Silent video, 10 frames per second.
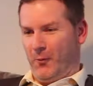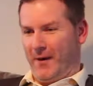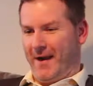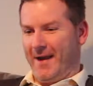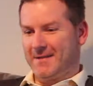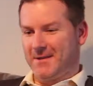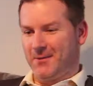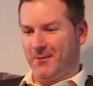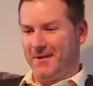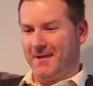I get asked this
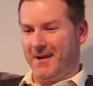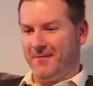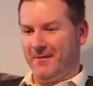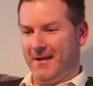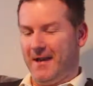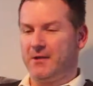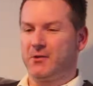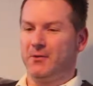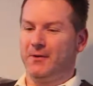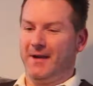all the time. Do
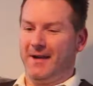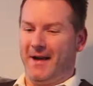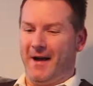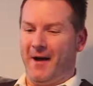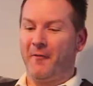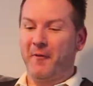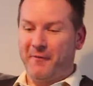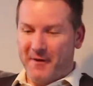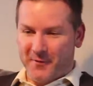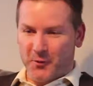you know, I have my
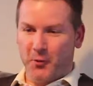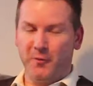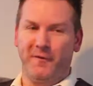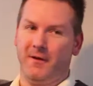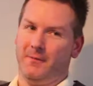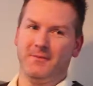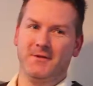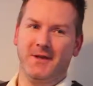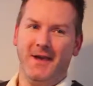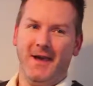favourite 2
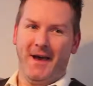films,